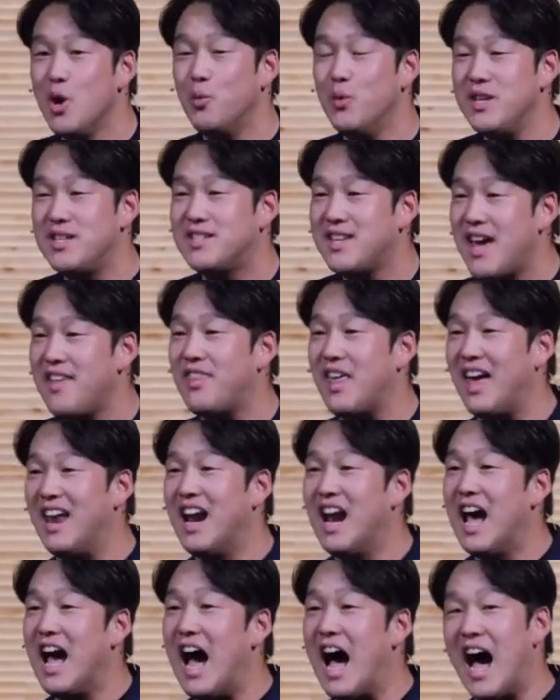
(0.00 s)
We said that
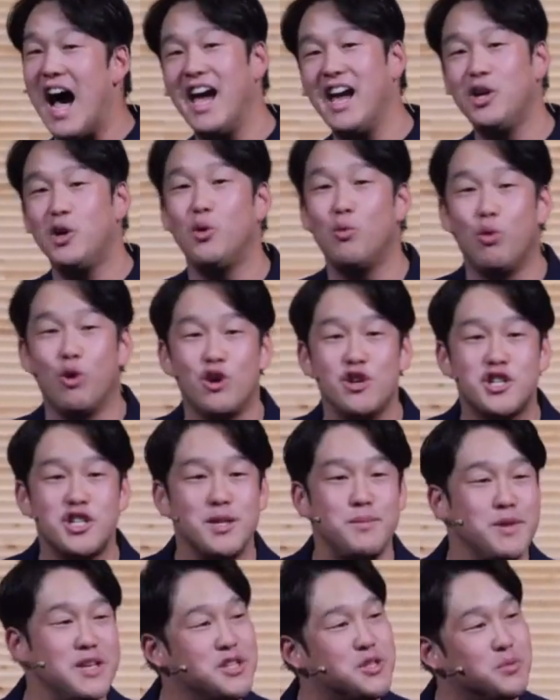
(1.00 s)
idol
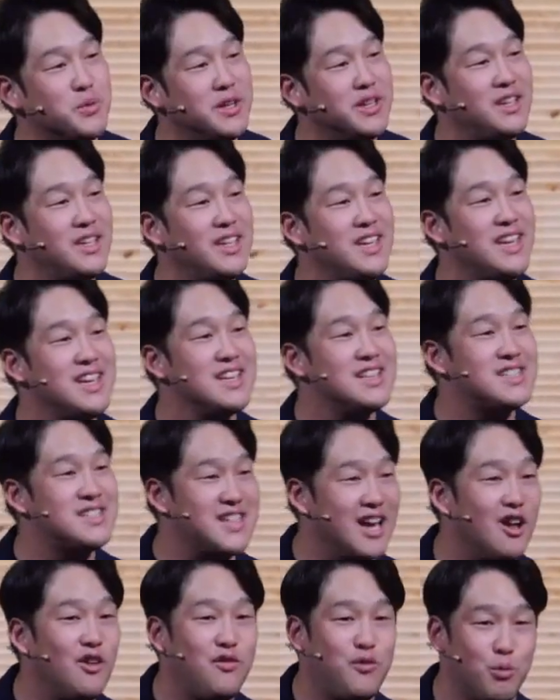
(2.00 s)
worship is really
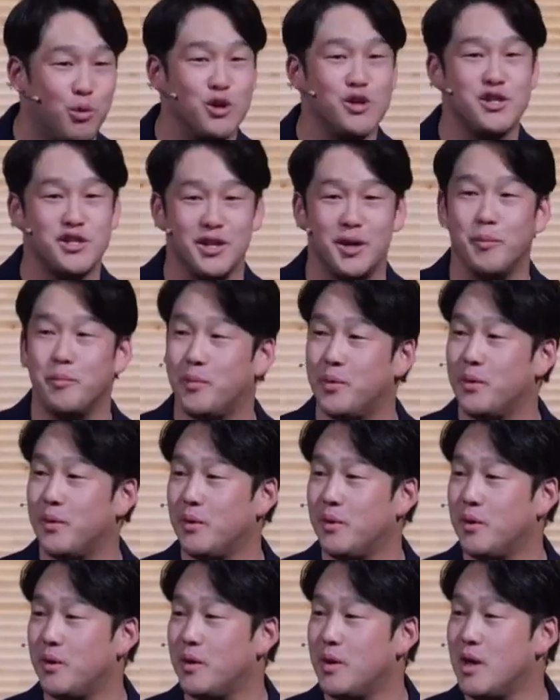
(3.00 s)
self worship.
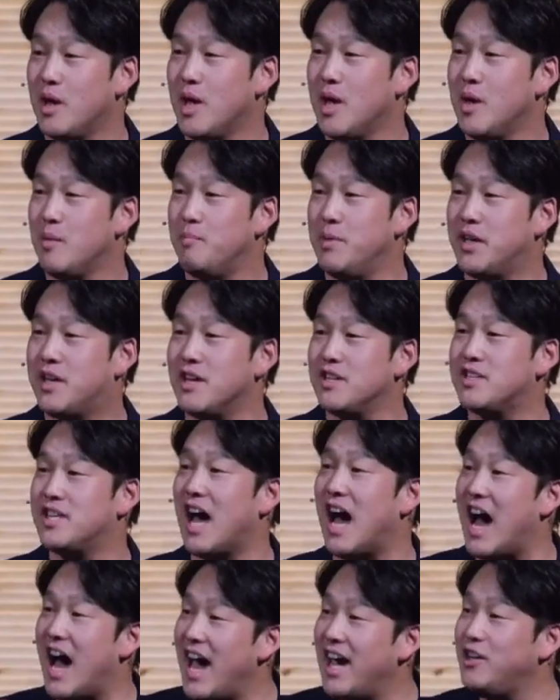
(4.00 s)
Because the
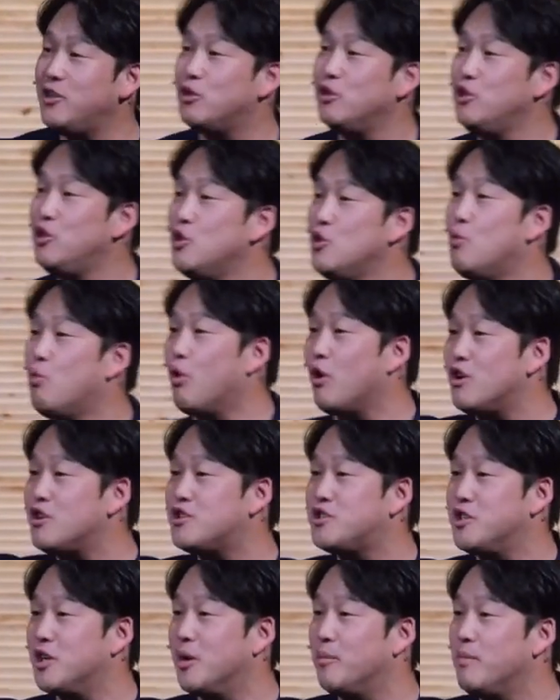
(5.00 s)
idol you
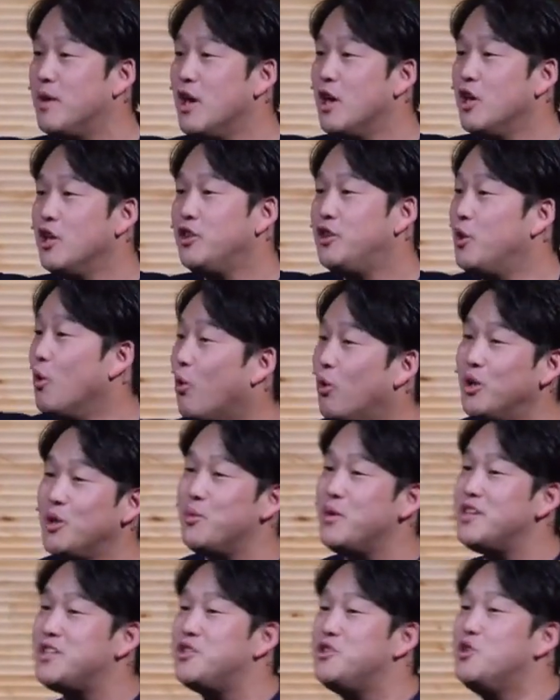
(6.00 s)
worship, the only
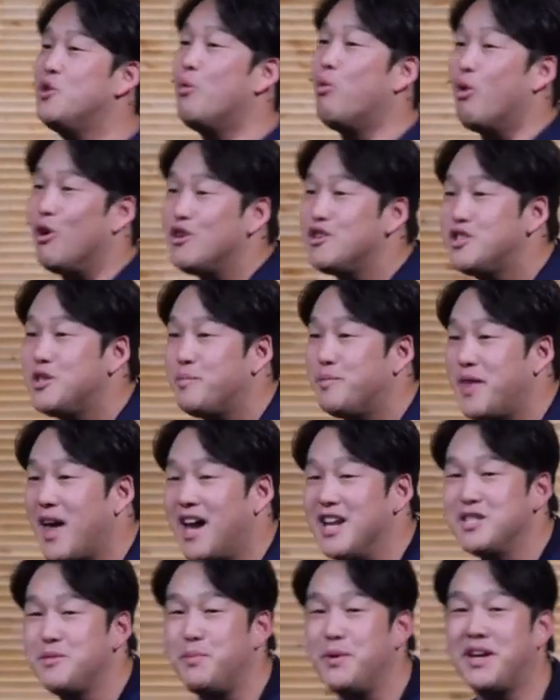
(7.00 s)
reason you worship that
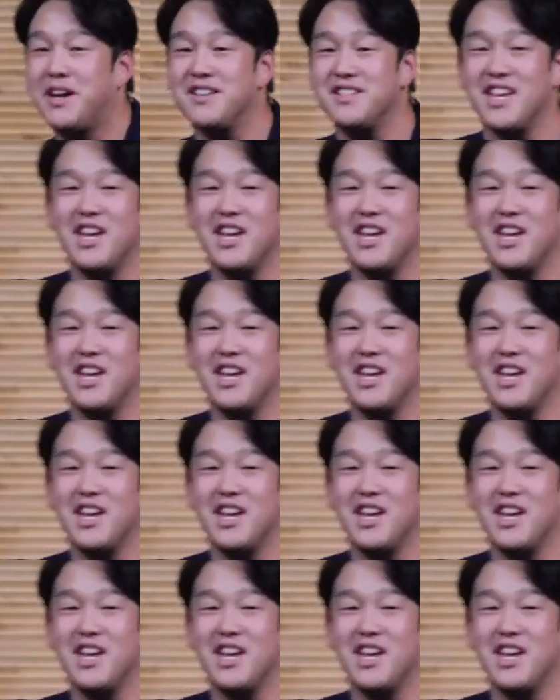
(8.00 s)
is because